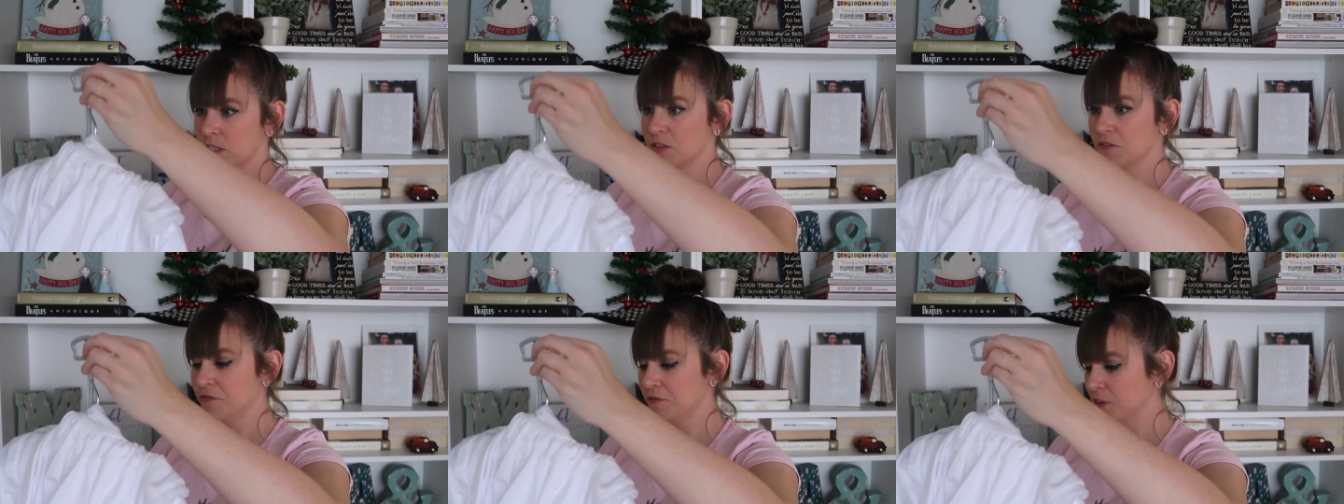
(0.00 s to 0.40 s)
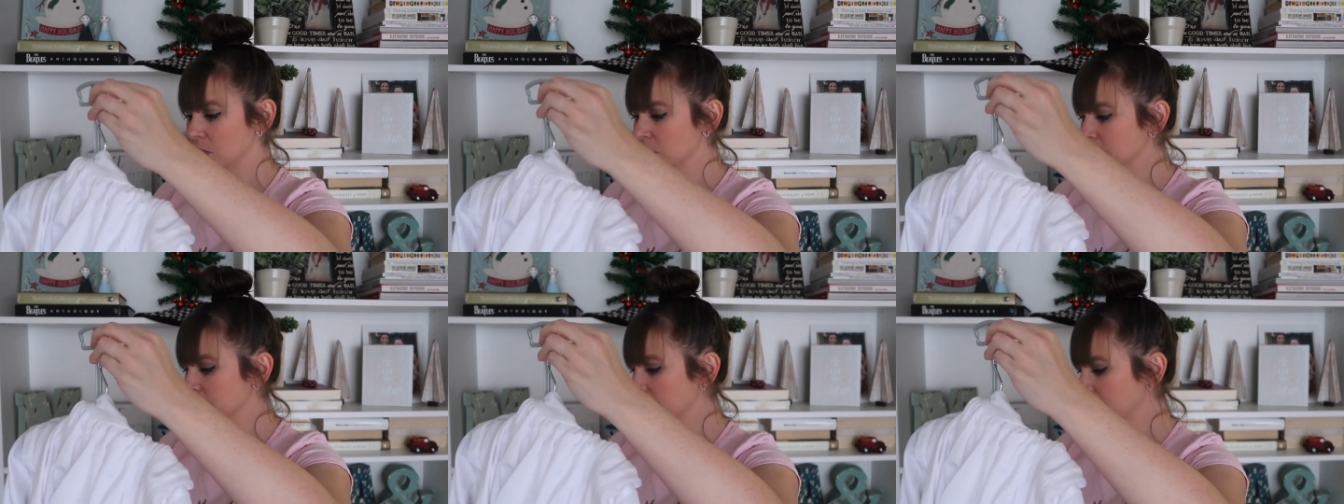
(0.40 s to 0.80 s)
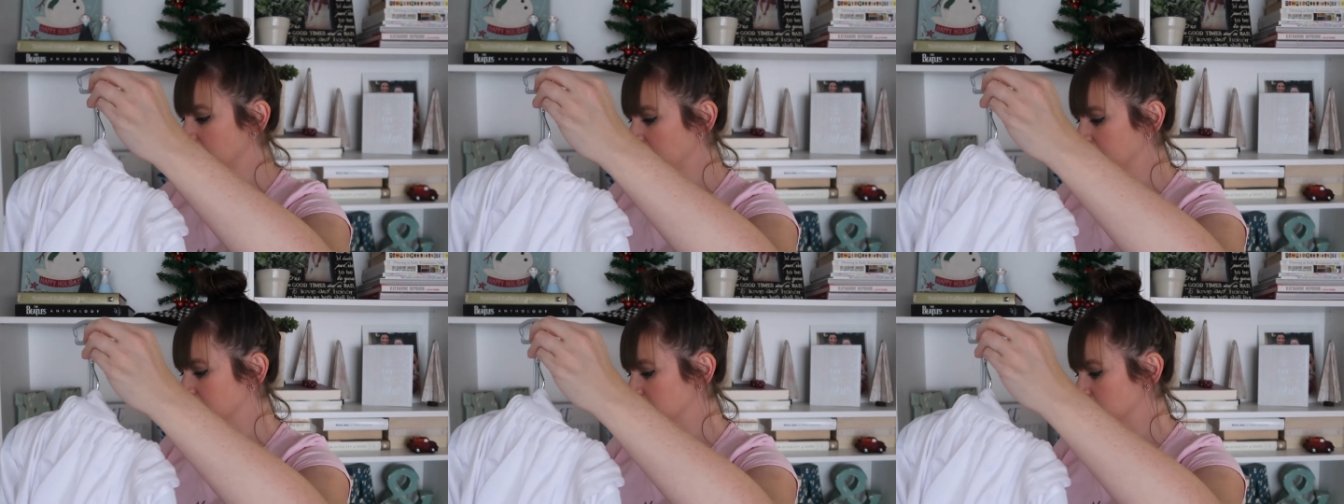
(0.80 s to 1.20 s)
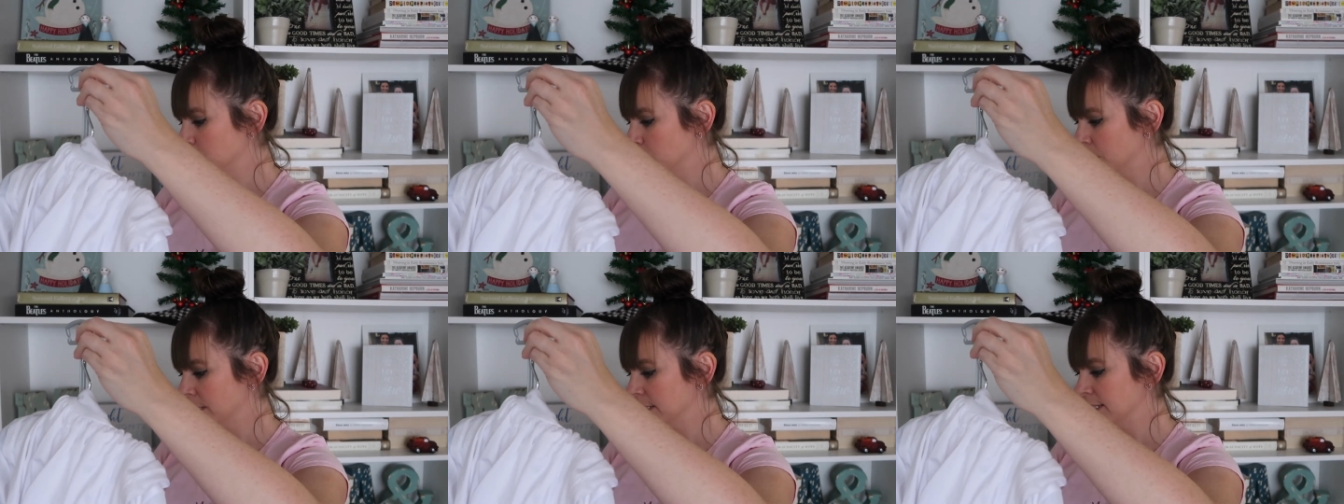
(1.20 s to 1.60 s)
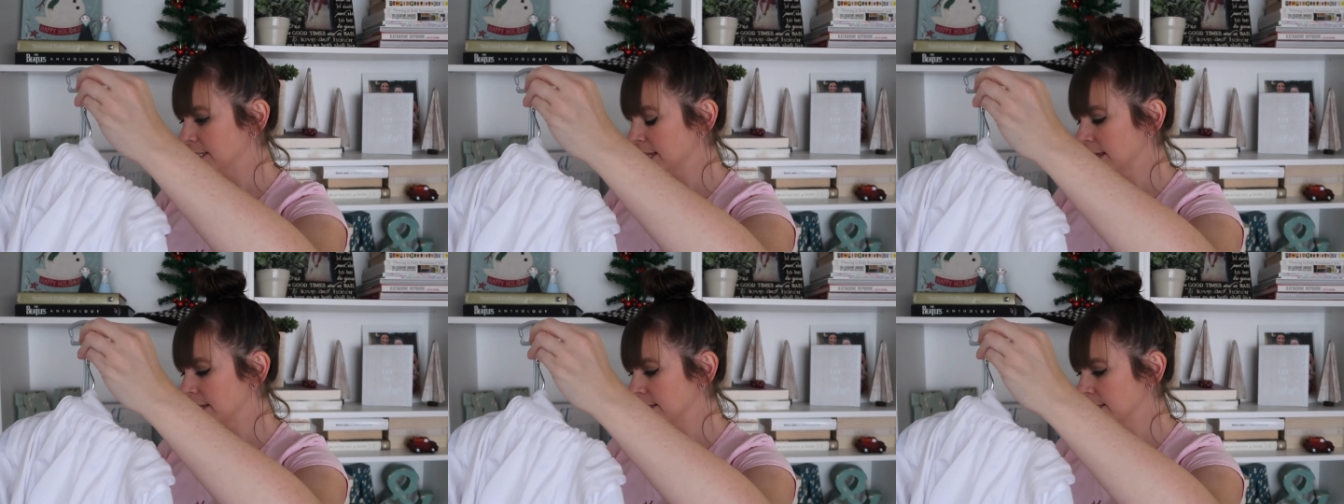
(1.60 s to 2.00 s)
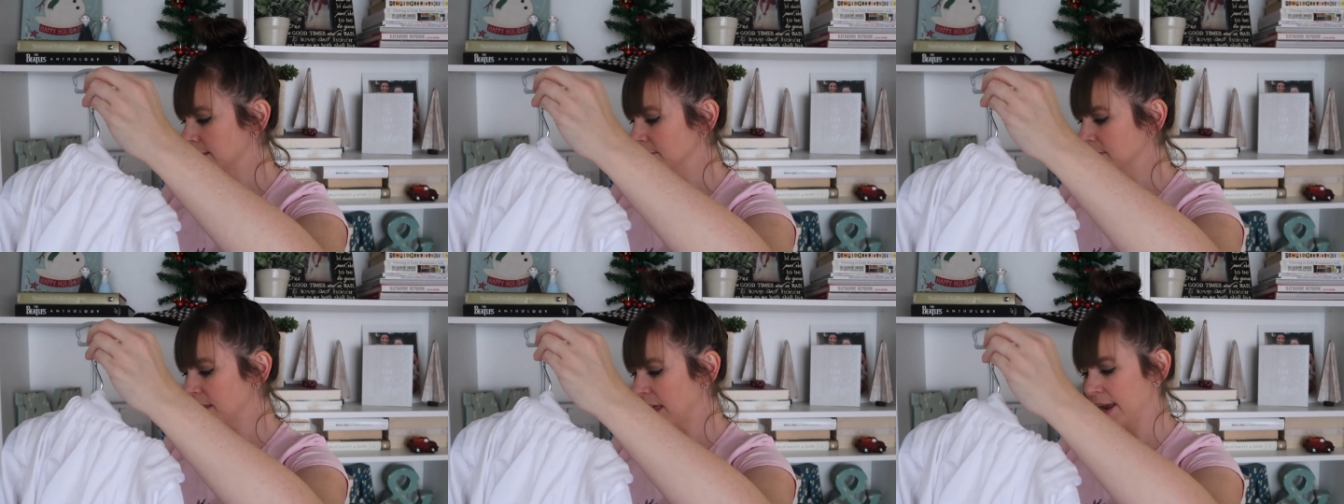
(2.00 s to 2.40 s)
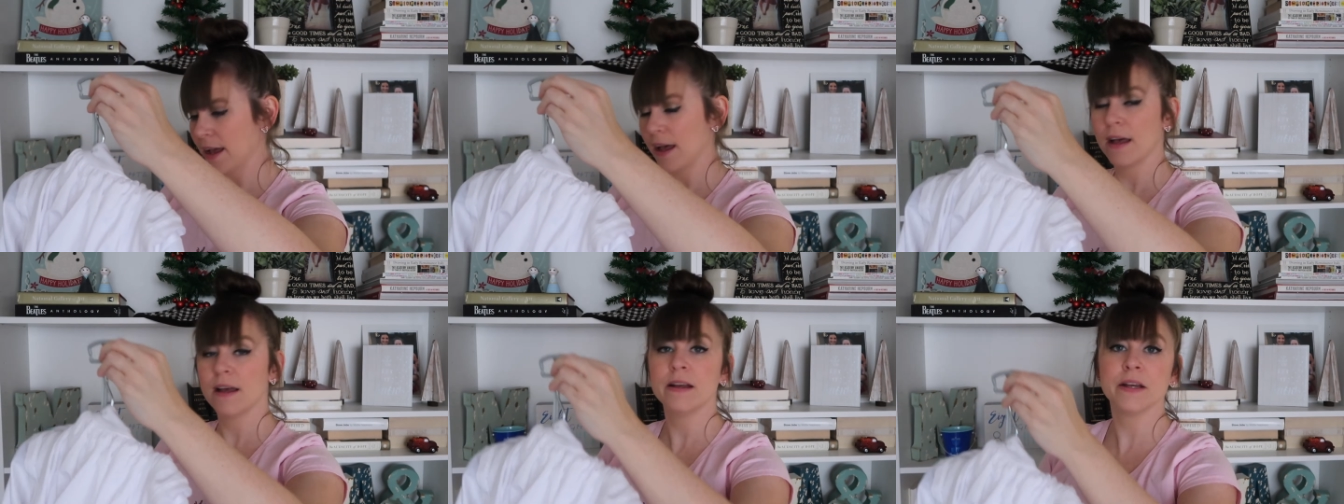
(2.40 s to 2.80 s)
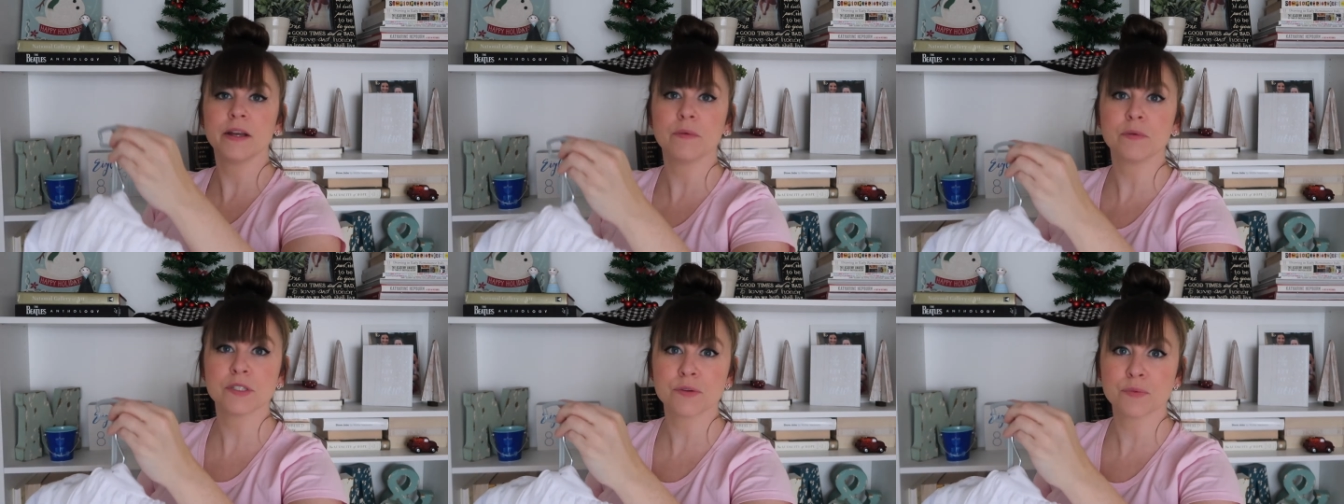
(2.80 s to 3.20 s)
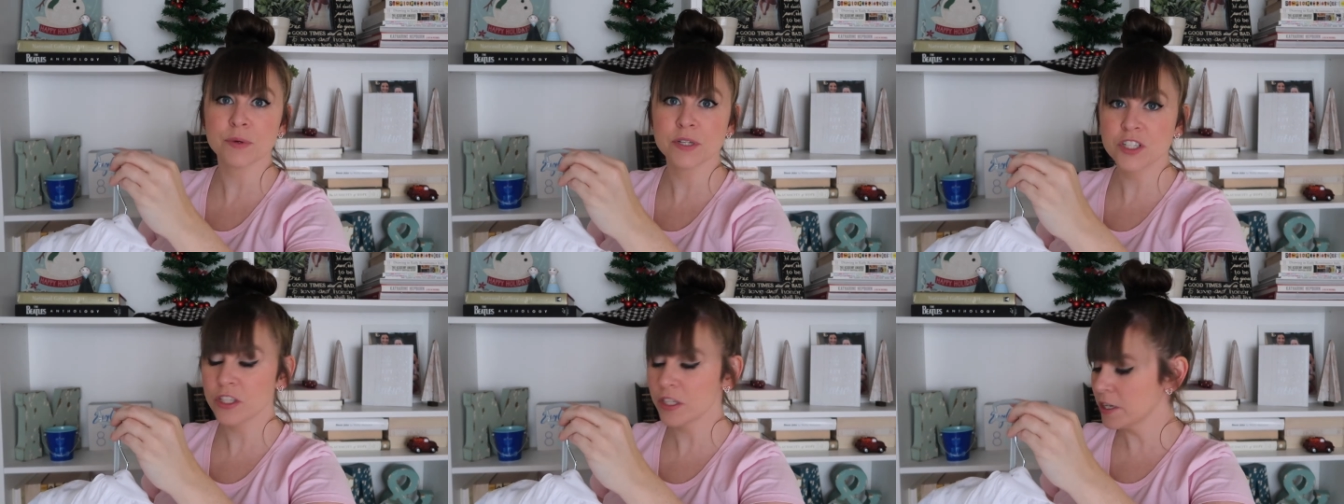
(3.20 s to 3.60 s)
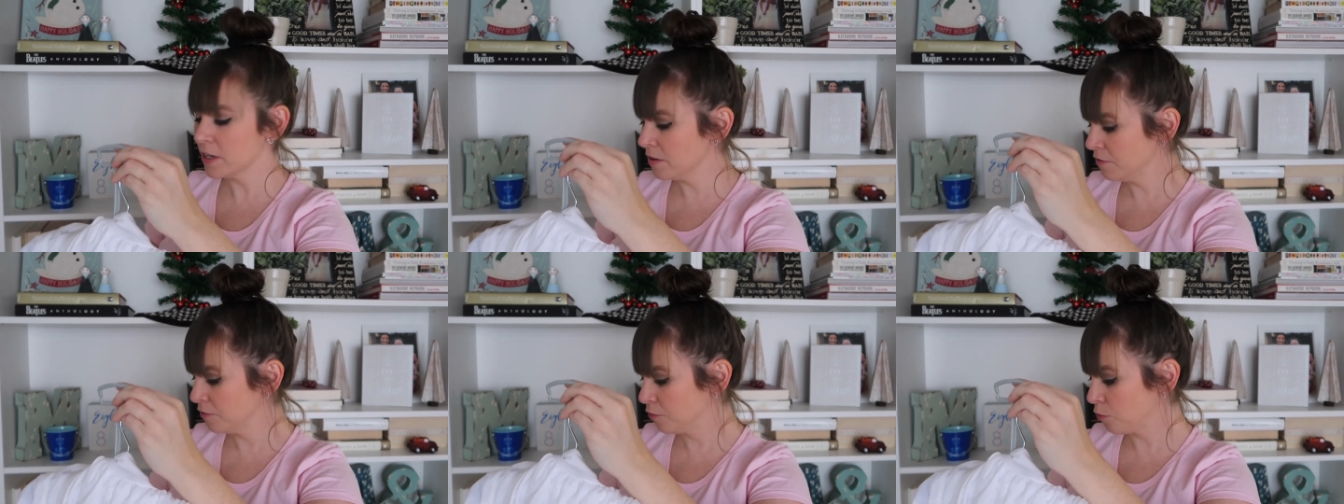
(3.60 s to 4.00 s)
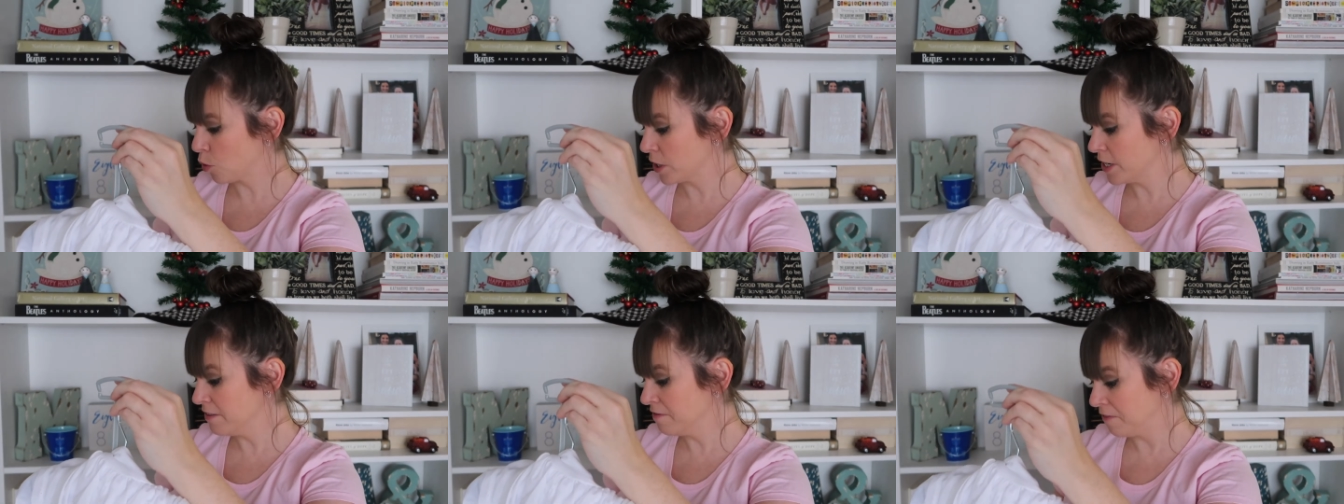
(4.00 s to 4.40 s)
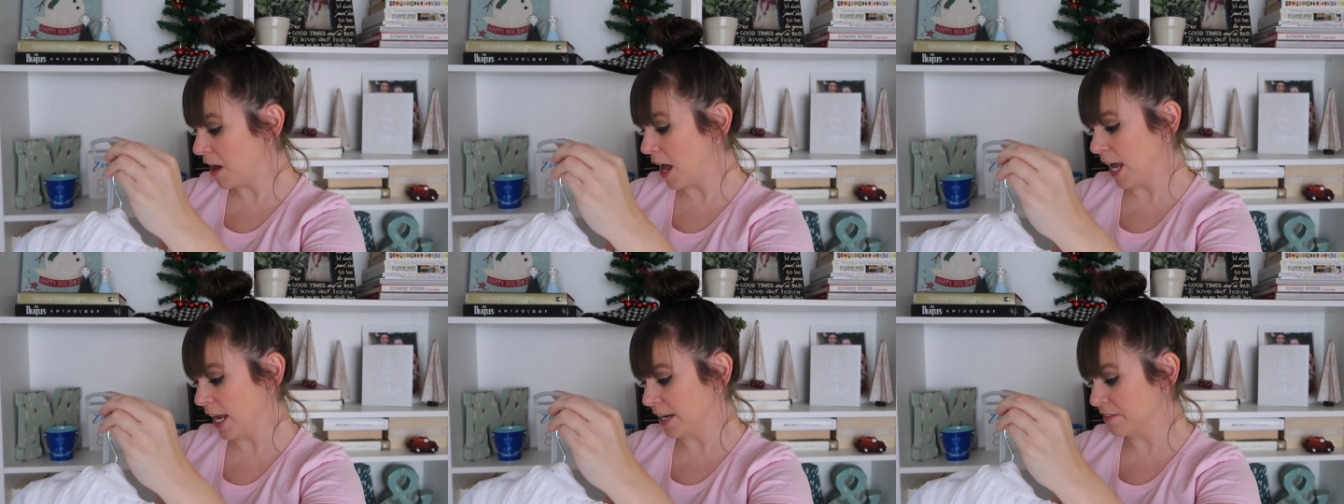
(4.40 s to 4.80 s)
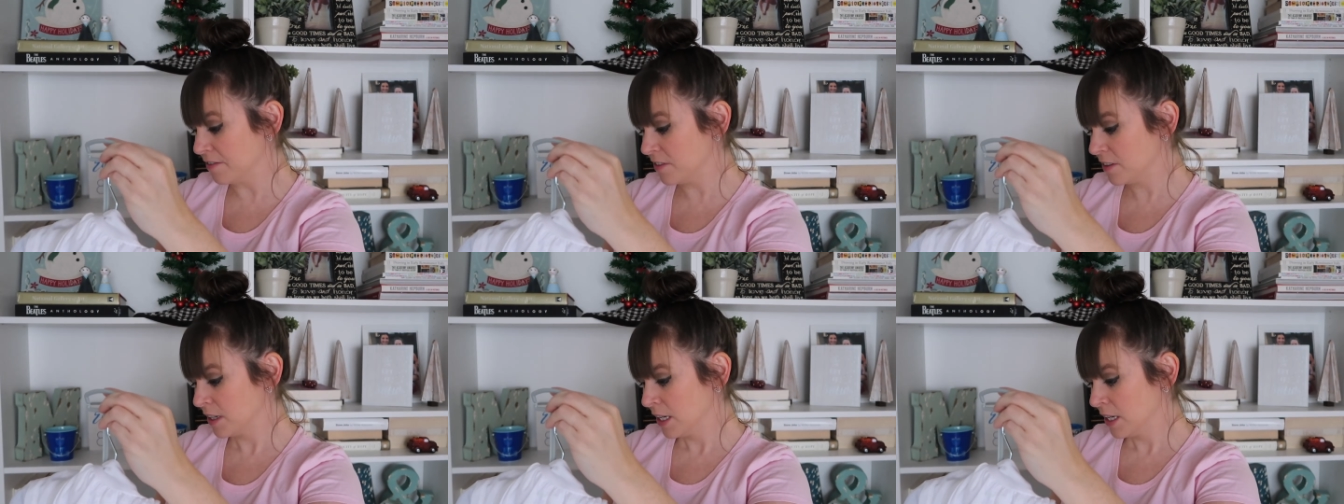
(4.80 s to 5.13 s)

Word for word: So first I got this Princess Leia. It was originally 45.